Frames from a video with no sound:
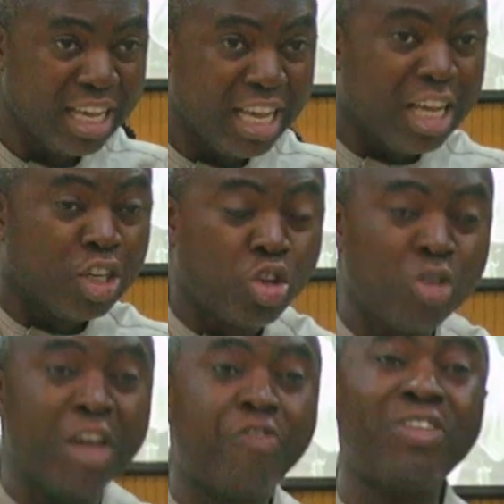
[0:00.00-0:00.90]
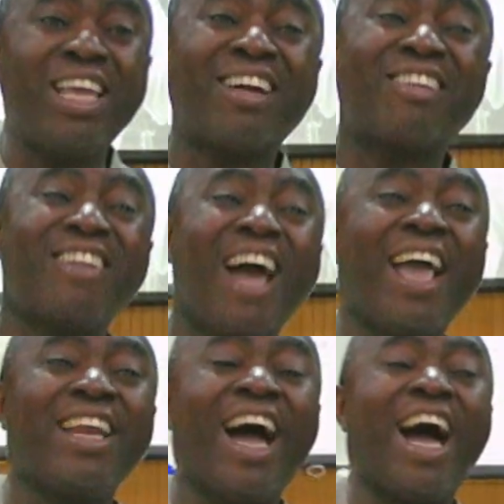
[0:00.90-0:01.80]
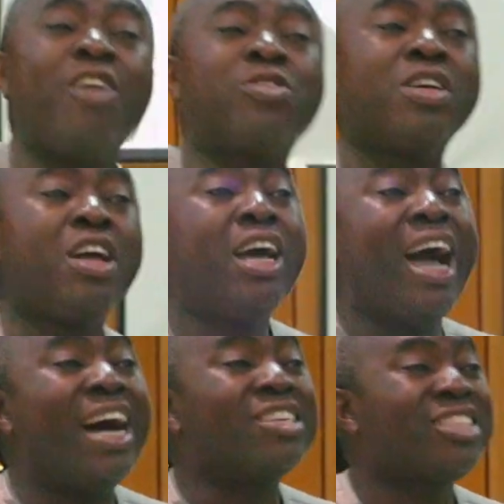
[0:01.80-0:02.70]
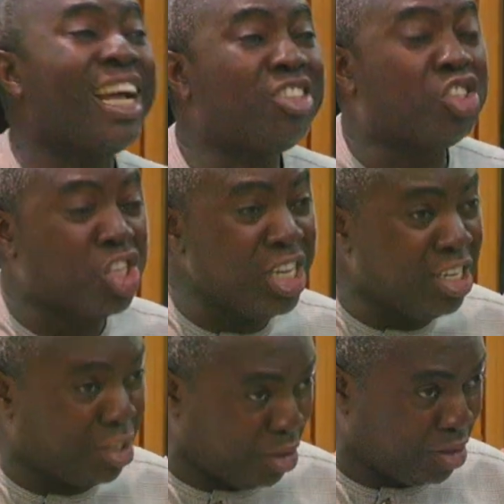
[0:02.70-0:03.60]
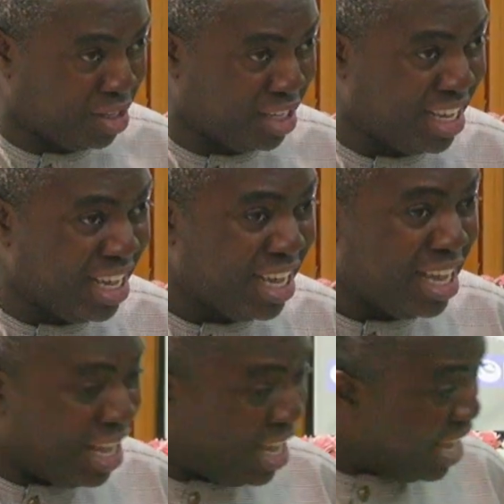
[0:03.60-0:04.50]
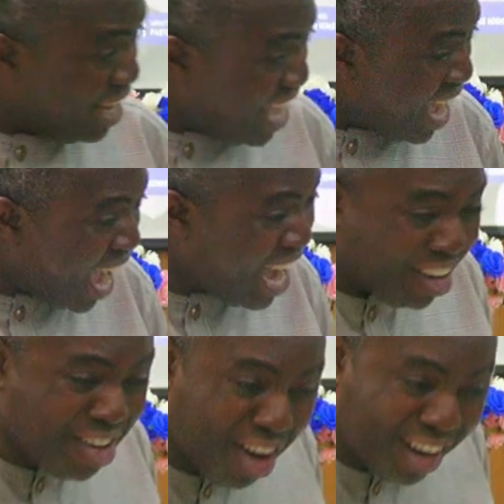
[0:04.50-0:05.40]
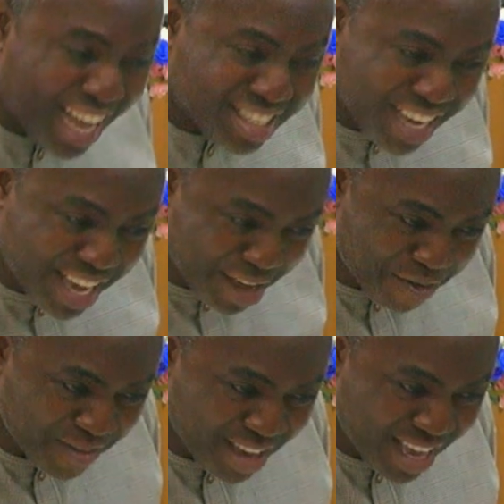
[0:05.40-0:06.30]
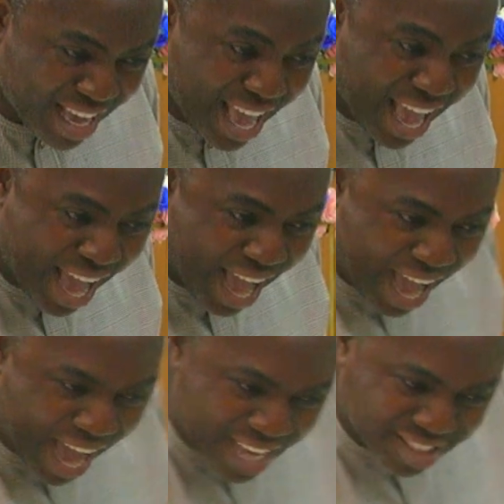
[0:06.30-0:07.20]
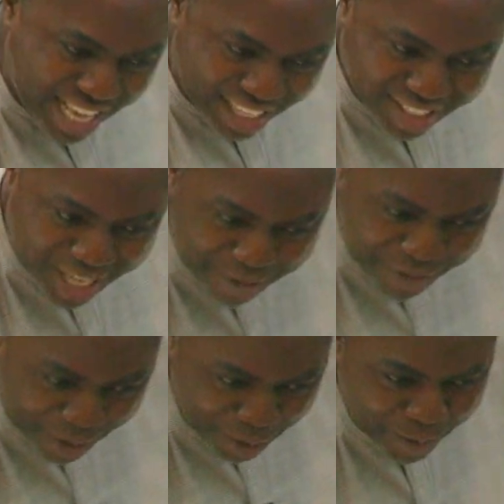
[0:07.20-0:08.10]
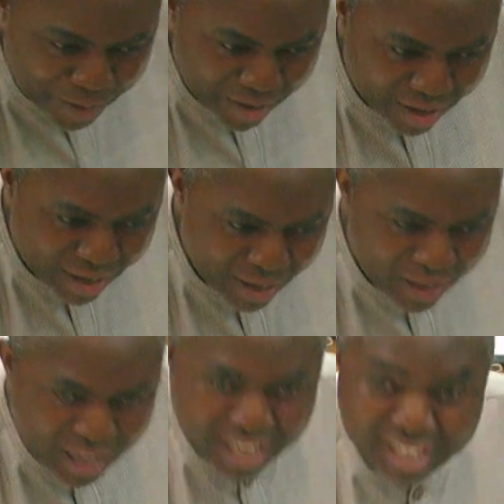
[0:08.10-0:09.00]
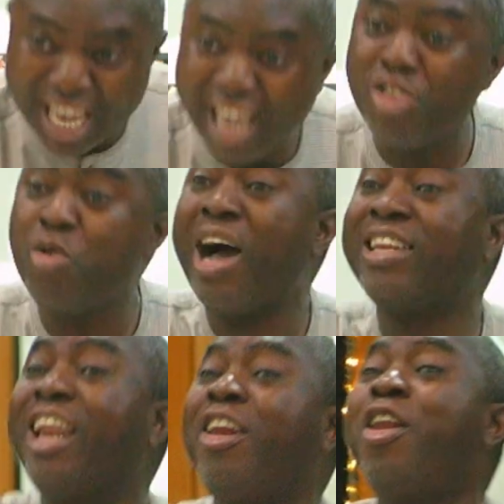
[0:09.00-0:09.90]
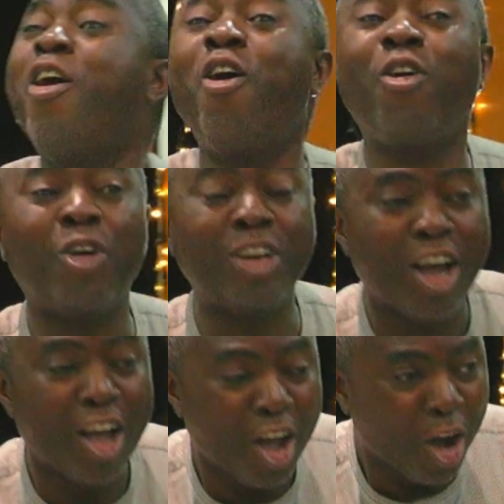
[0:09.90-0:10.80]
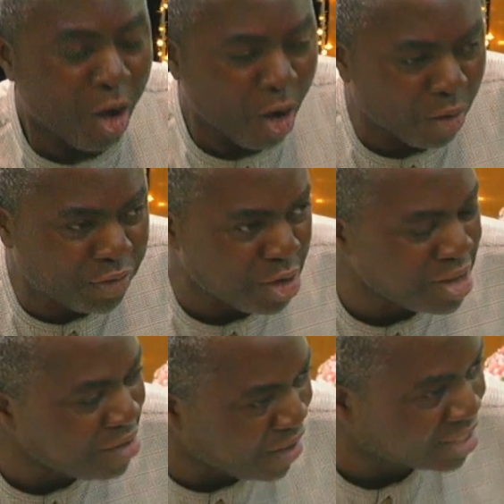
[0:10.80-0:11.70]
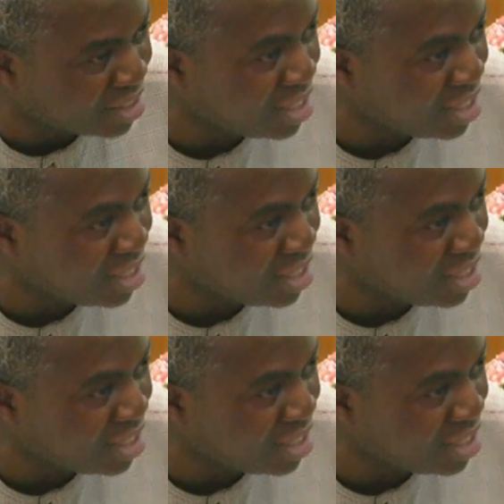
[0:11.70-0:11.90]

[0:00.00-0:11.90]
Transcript: So they cried out and said, Jesus, acknowledge him as their savior. Say, you are the Lord of the universe.